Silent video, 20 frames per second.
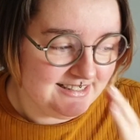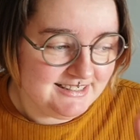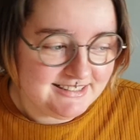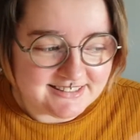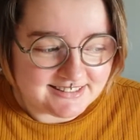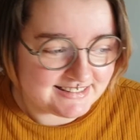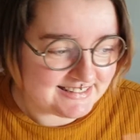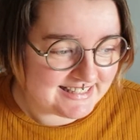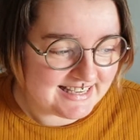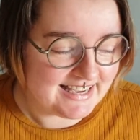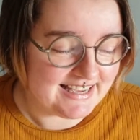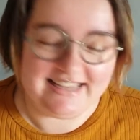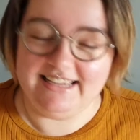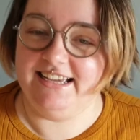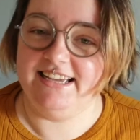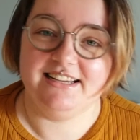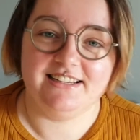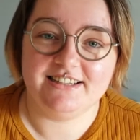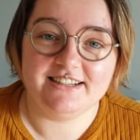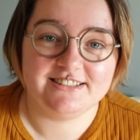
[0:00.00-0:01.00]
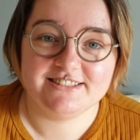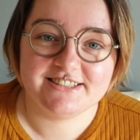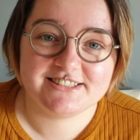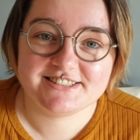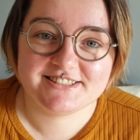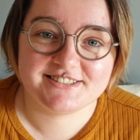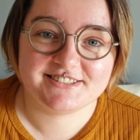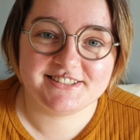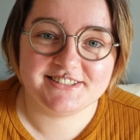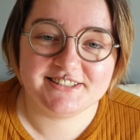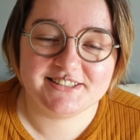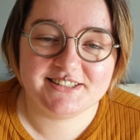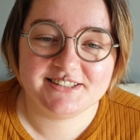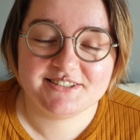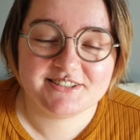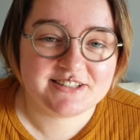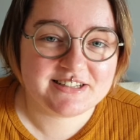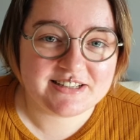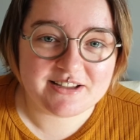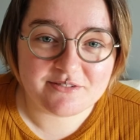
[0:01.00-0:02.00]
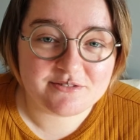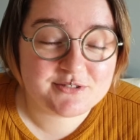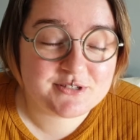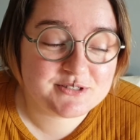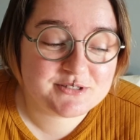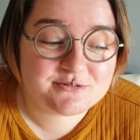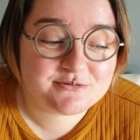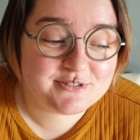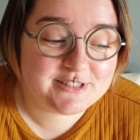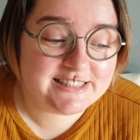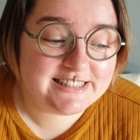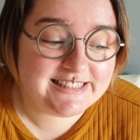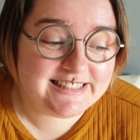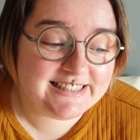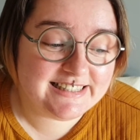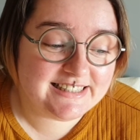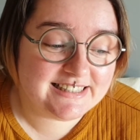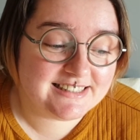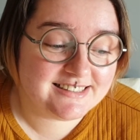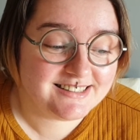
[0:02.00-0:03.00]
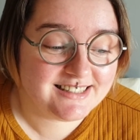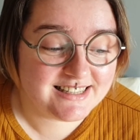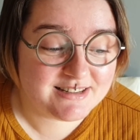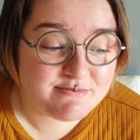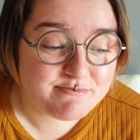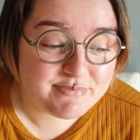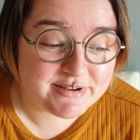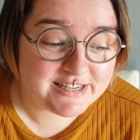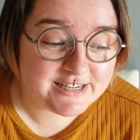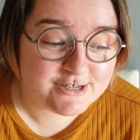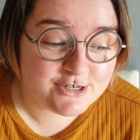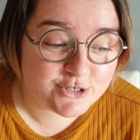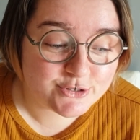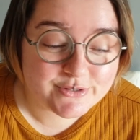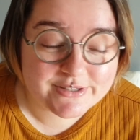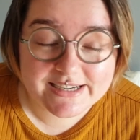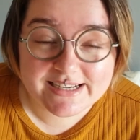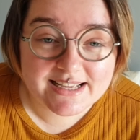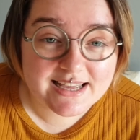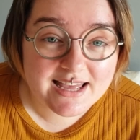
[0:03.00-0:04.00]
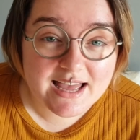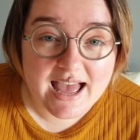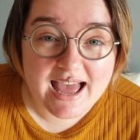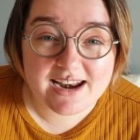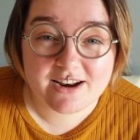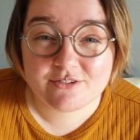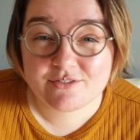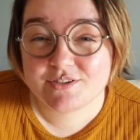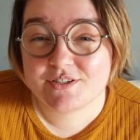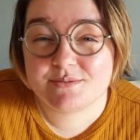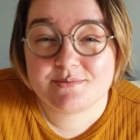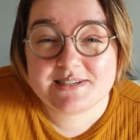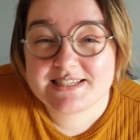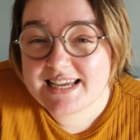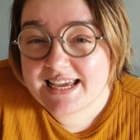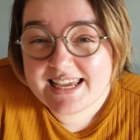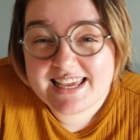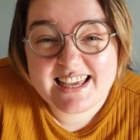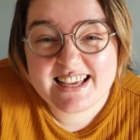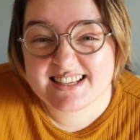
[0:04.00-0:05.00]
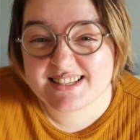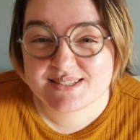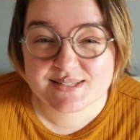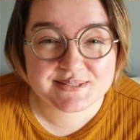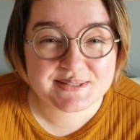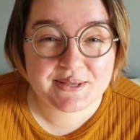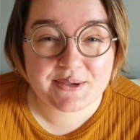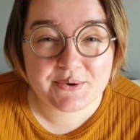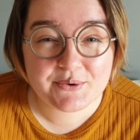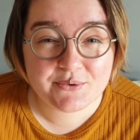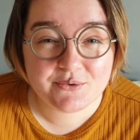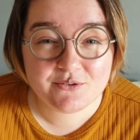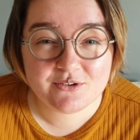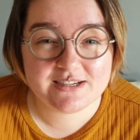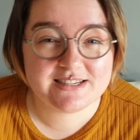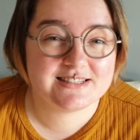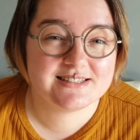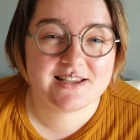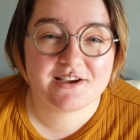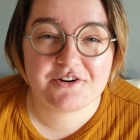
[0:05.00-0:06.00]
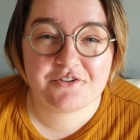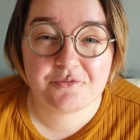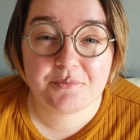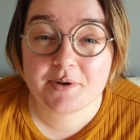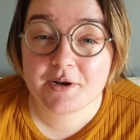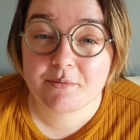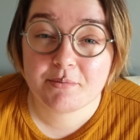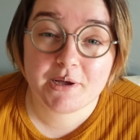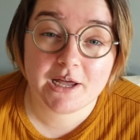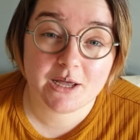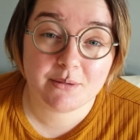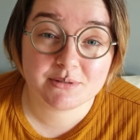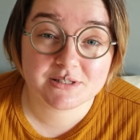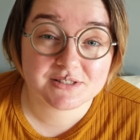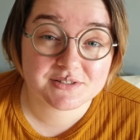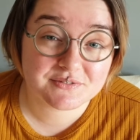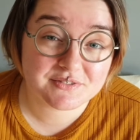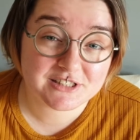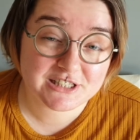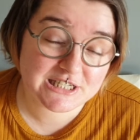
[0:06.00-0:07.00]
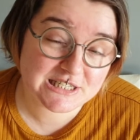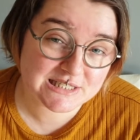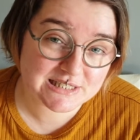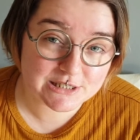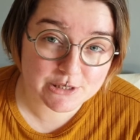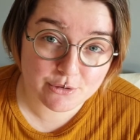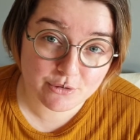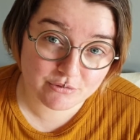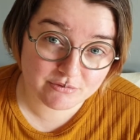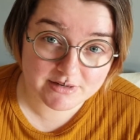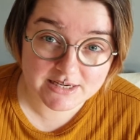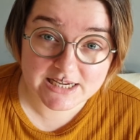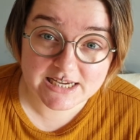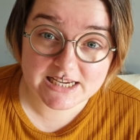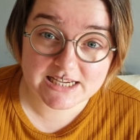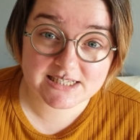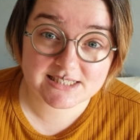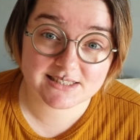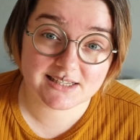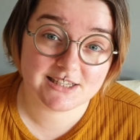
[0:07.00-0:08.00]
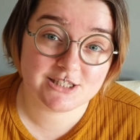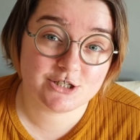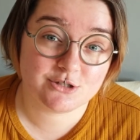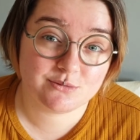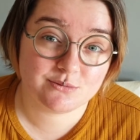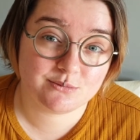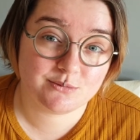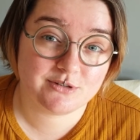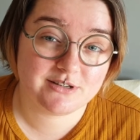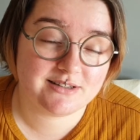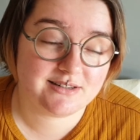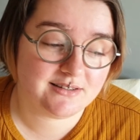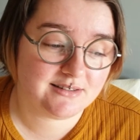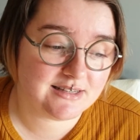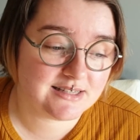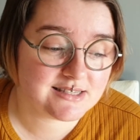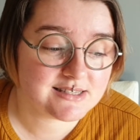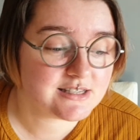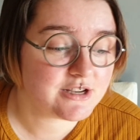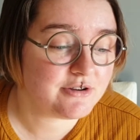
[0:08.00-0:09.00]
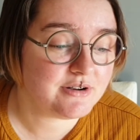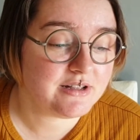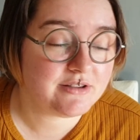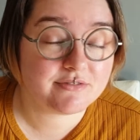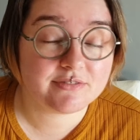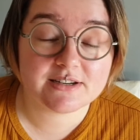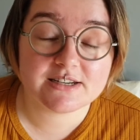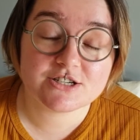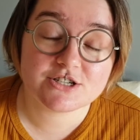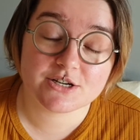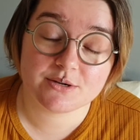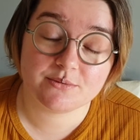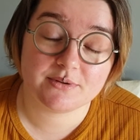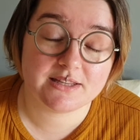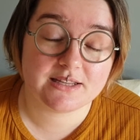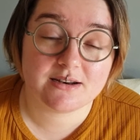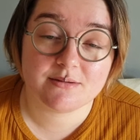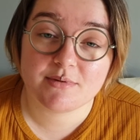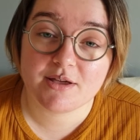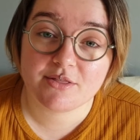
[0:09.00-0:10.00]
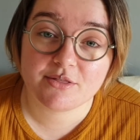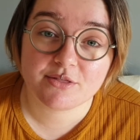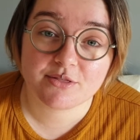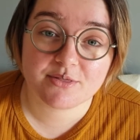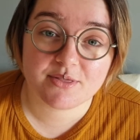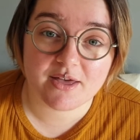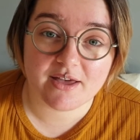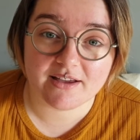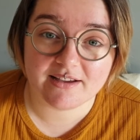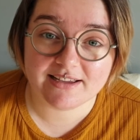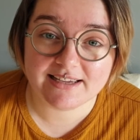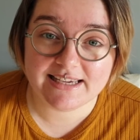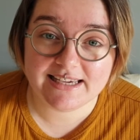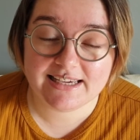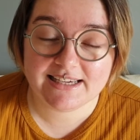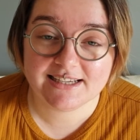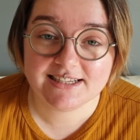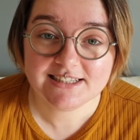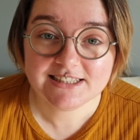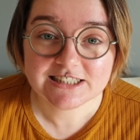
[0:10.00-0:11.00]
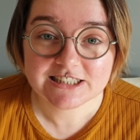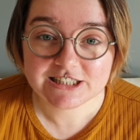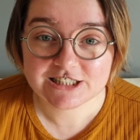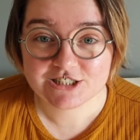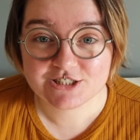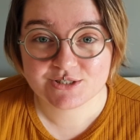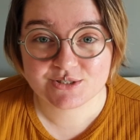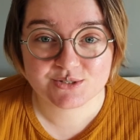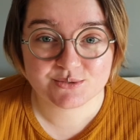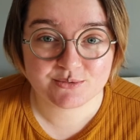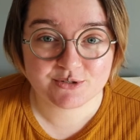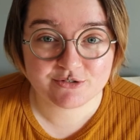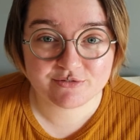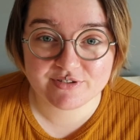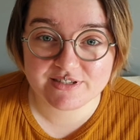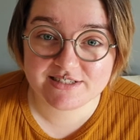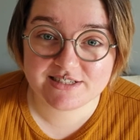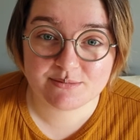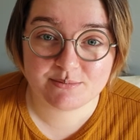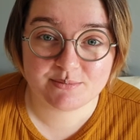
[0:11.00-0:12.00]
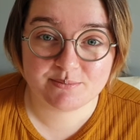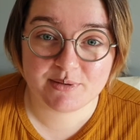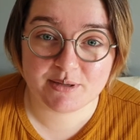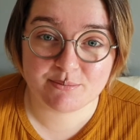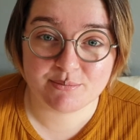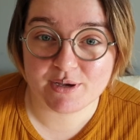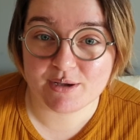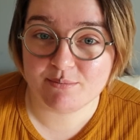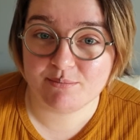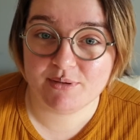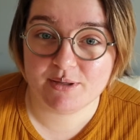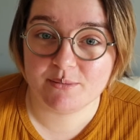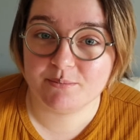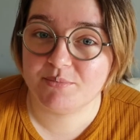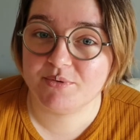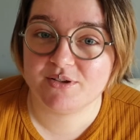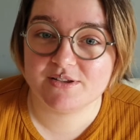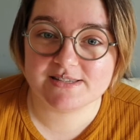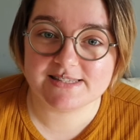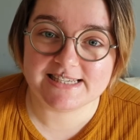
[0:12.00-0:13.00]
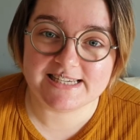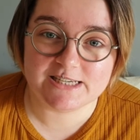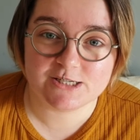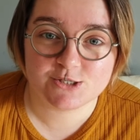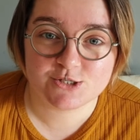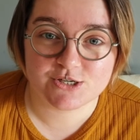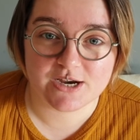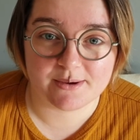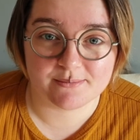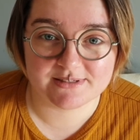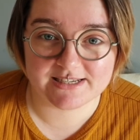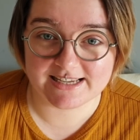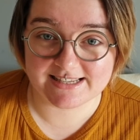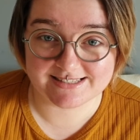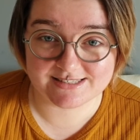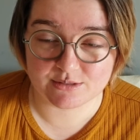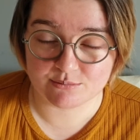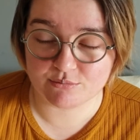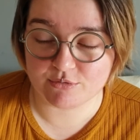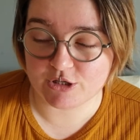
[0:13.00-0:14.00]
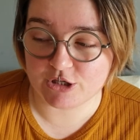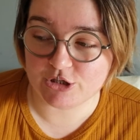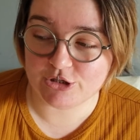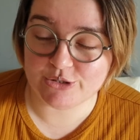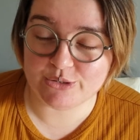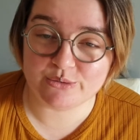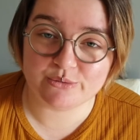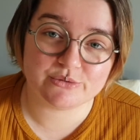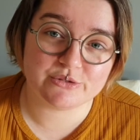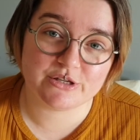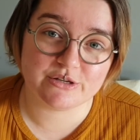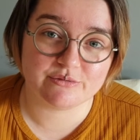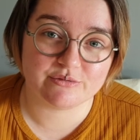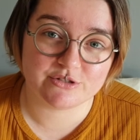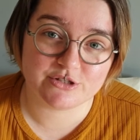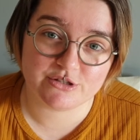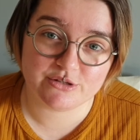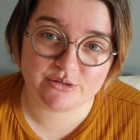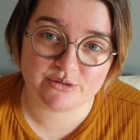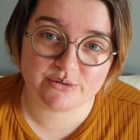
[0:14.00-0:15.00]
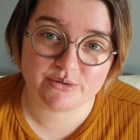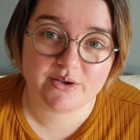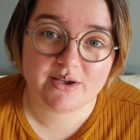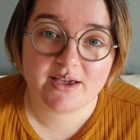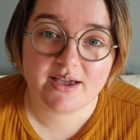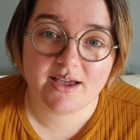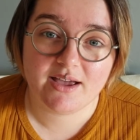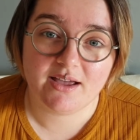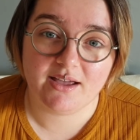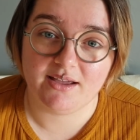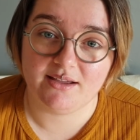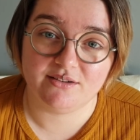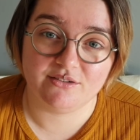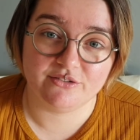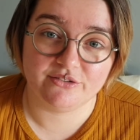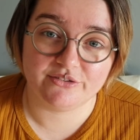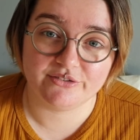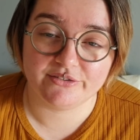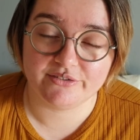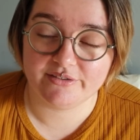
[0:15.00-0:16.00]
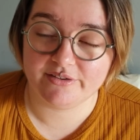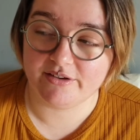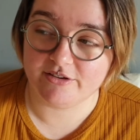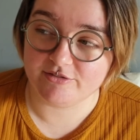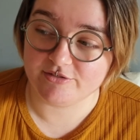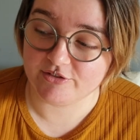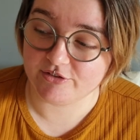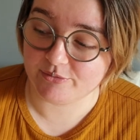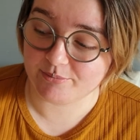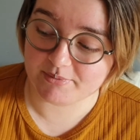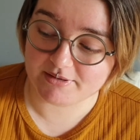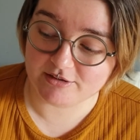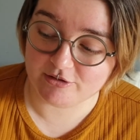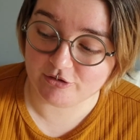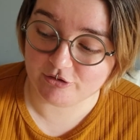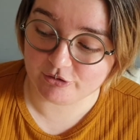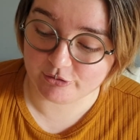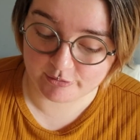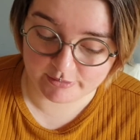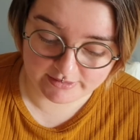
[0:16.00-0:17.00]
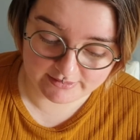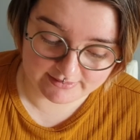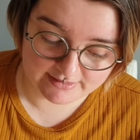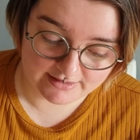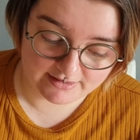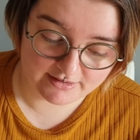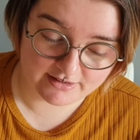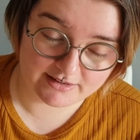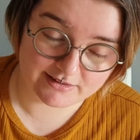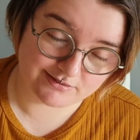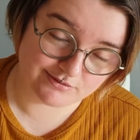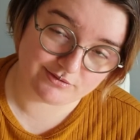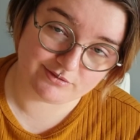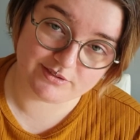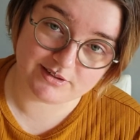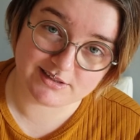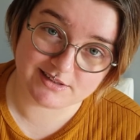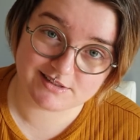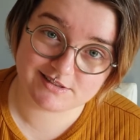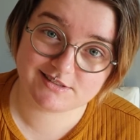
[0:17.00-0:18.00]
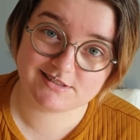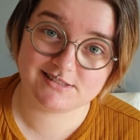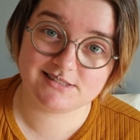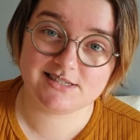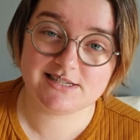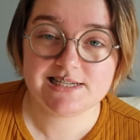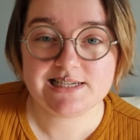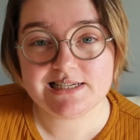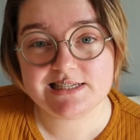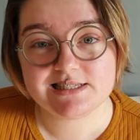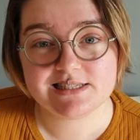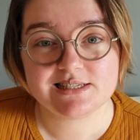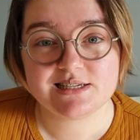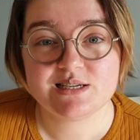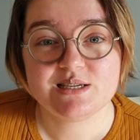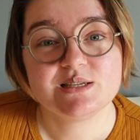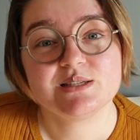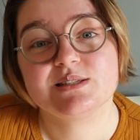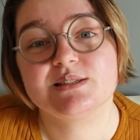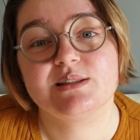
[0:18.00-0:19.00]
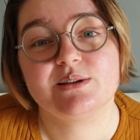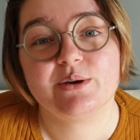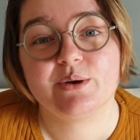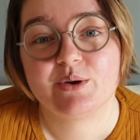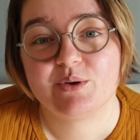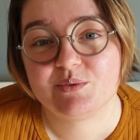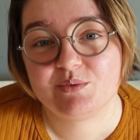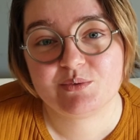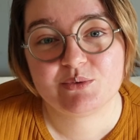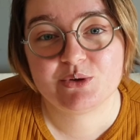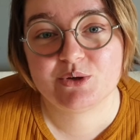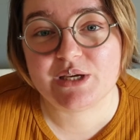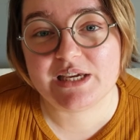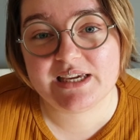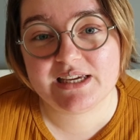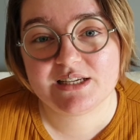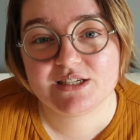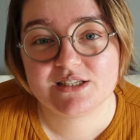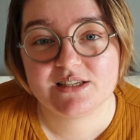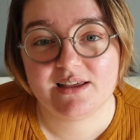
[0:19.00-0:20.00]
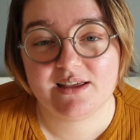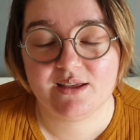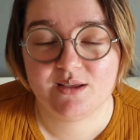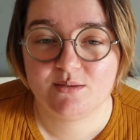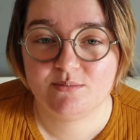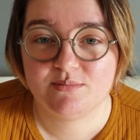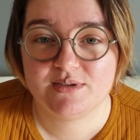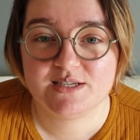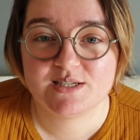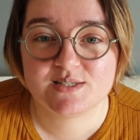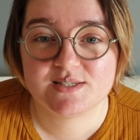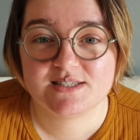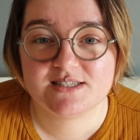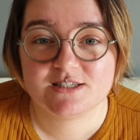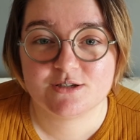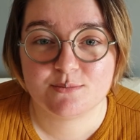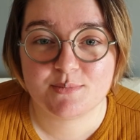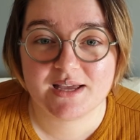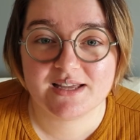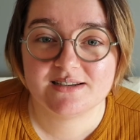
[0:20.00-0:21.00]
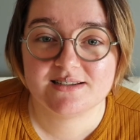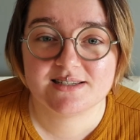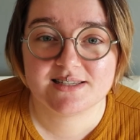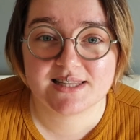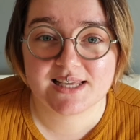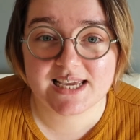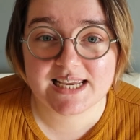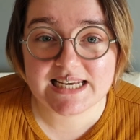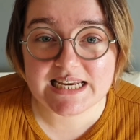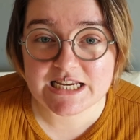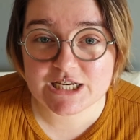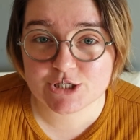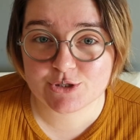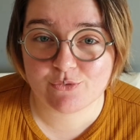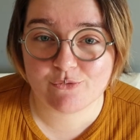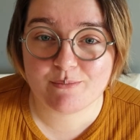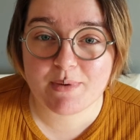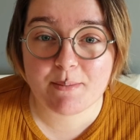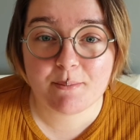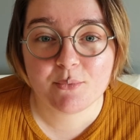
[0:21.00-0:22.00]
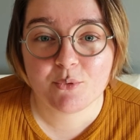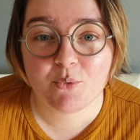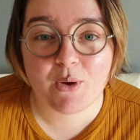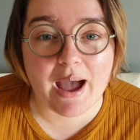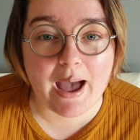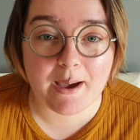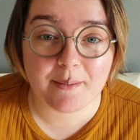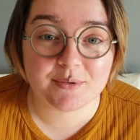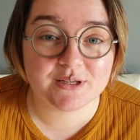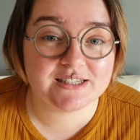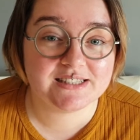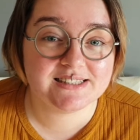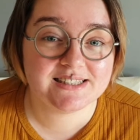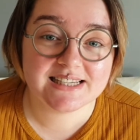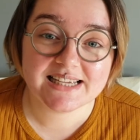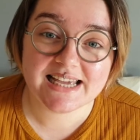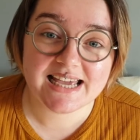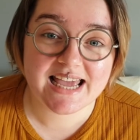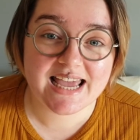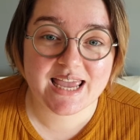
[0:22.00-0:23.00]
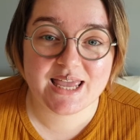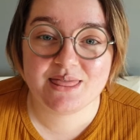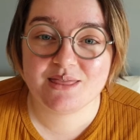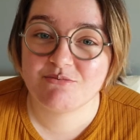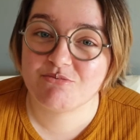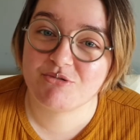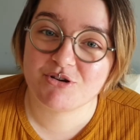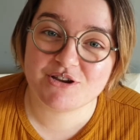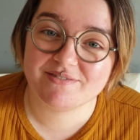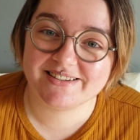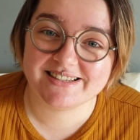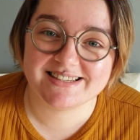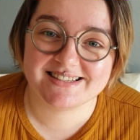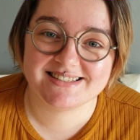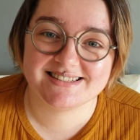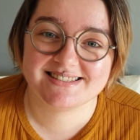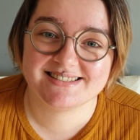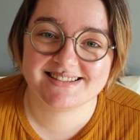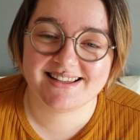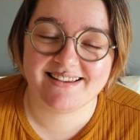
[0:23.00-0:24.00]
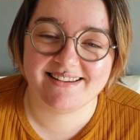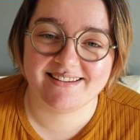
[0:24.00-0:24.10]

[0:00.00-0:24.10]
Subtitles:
yeah, I've just really been enjoying it, and I've just been taking it slow. It's kind of been a purposefully slow read. I don't want to necessarily finish it within a month. I just want to read it bit by bit because each chapter has something new to give to you, and I've just been enjoying that kind of nice, easy, slow read. It doesn't demand that I need to remember what happened in the previous